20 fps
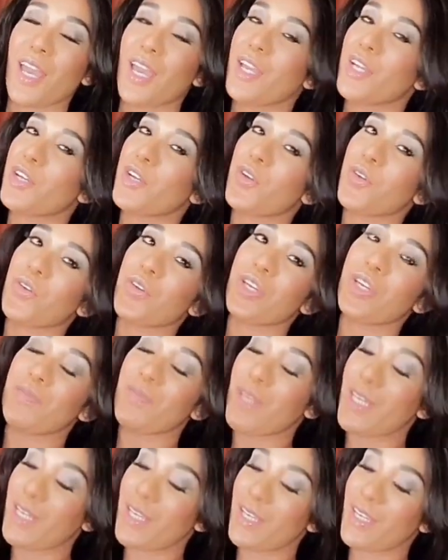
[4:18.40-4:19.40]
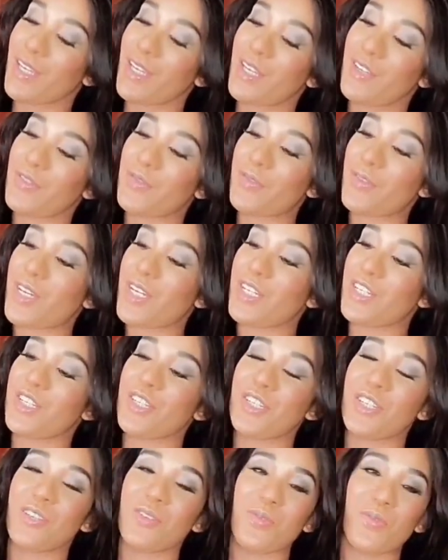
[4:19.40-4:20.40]
Creamy and rich,
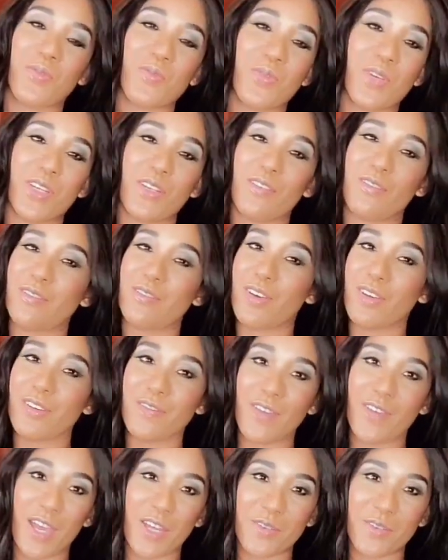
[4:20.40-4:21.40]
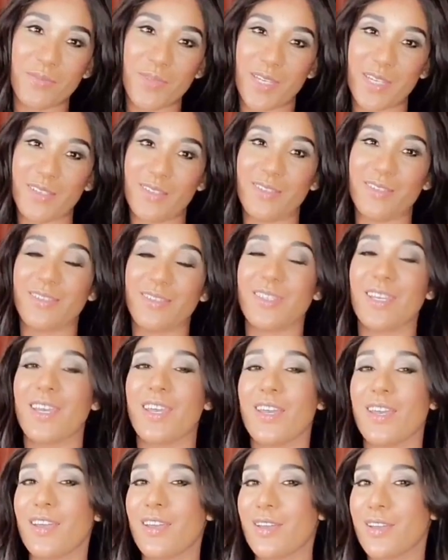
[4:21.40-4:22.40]
with a lot of vitamins,
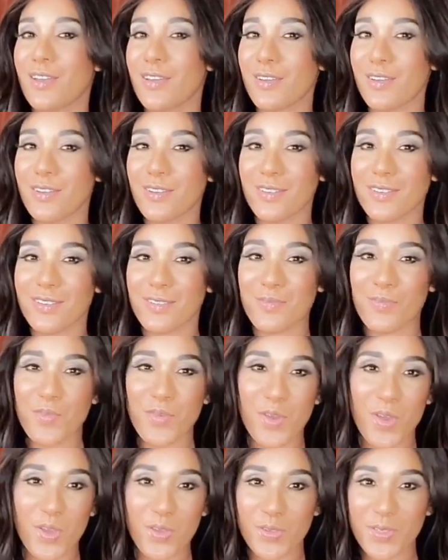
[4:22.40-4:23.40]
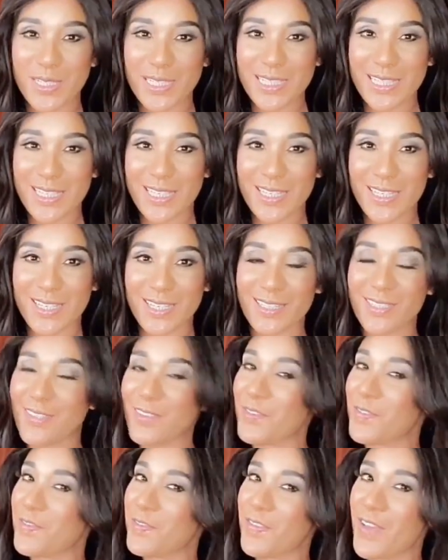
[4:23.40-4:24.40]
protein,
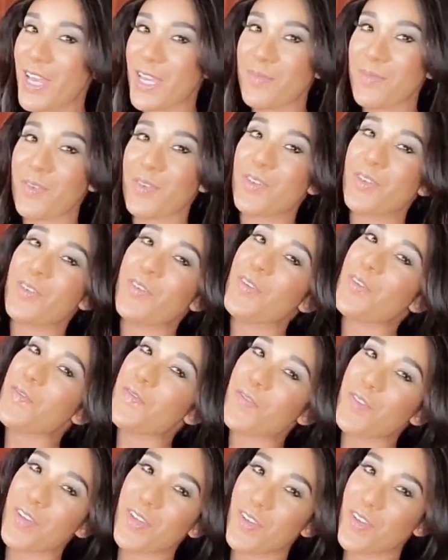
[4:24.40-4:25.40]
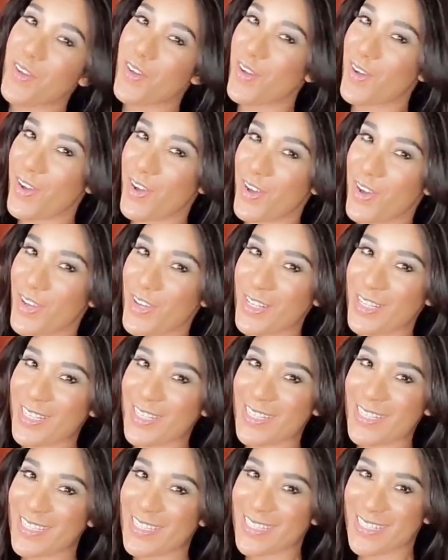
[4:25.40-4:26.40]
fiber, good for your heart.
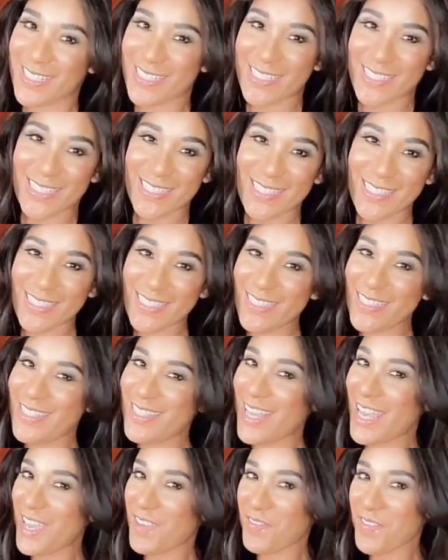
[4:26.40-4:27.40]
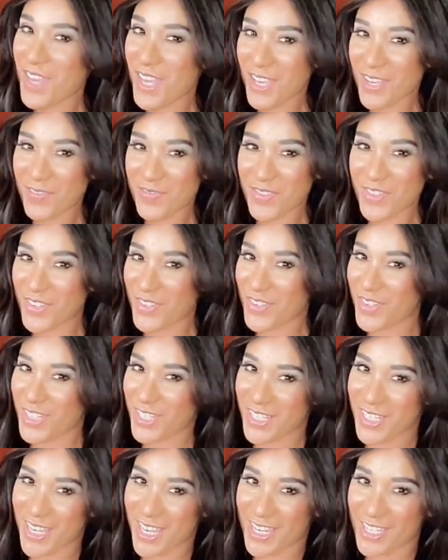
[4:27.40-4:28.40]
Name them, you're in
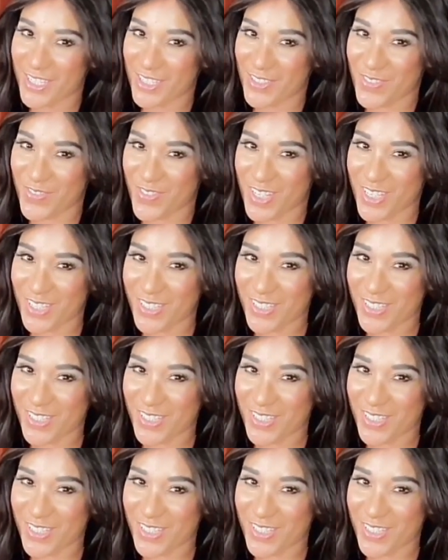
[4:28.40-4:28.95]
cashew milk.